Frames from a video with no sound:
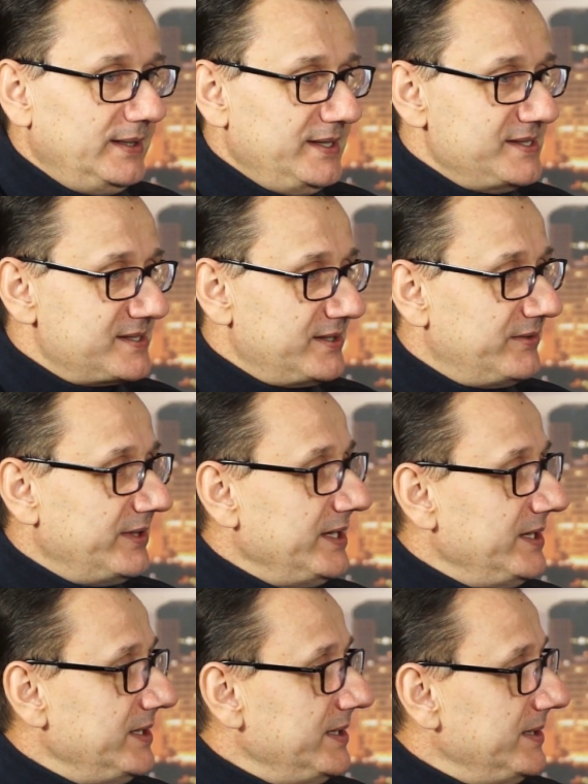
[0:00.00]
Is there
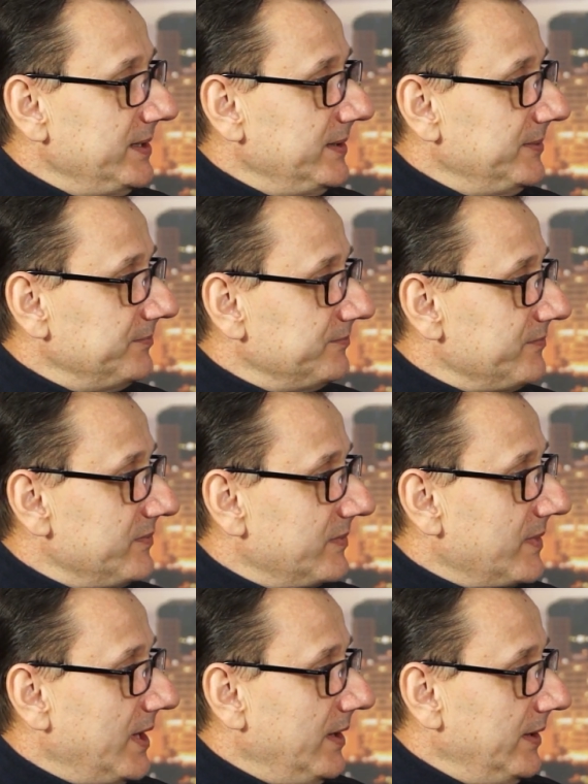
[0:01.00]
any
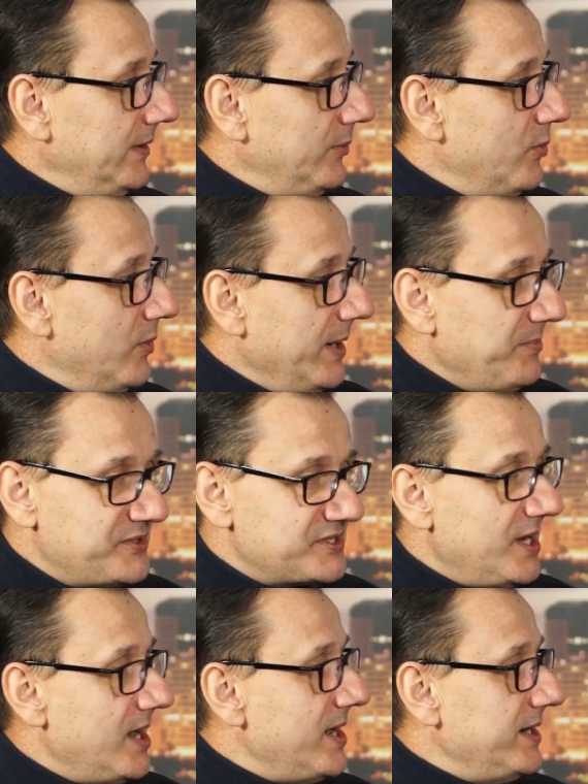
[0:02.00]

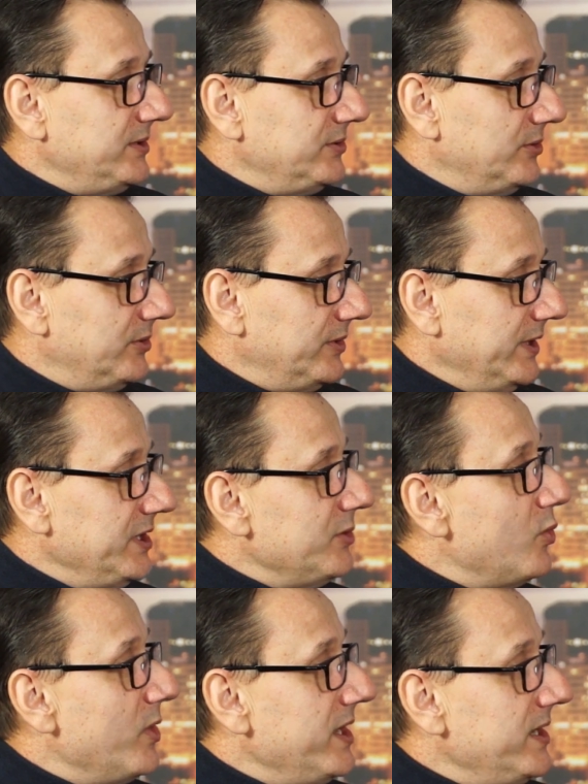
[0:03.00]
website or any
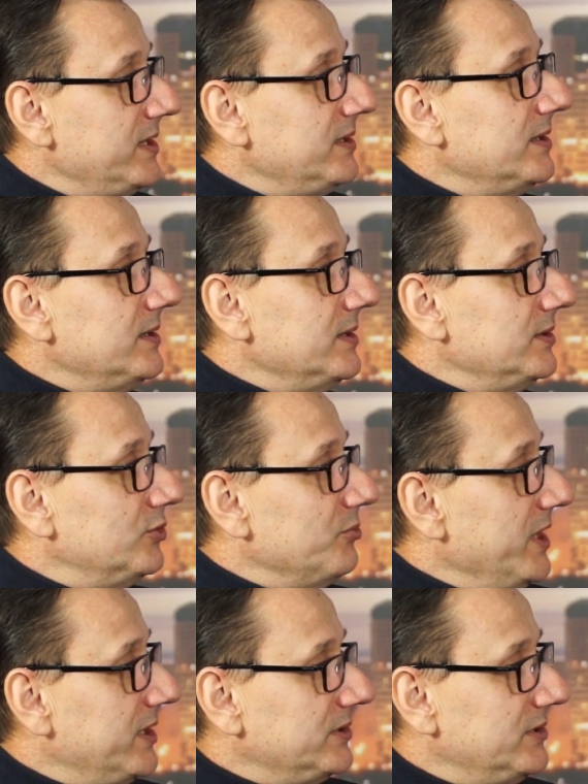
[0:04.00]
way to
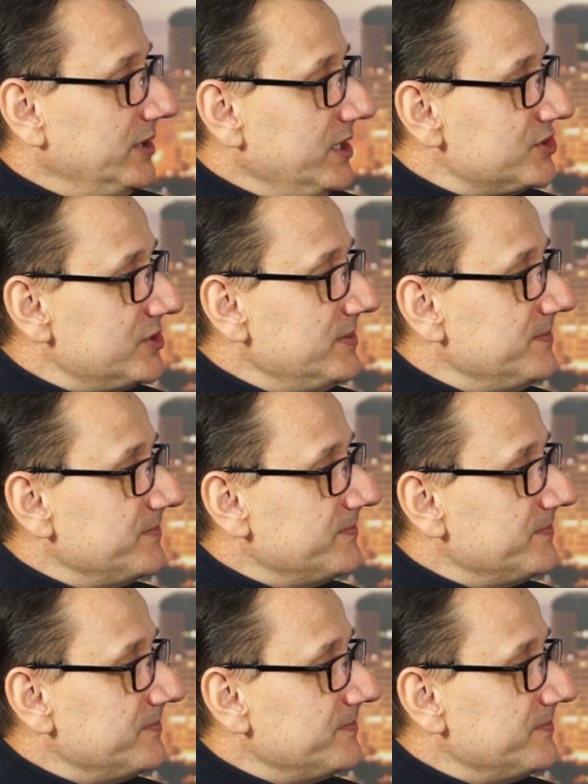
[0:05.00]
make a donation?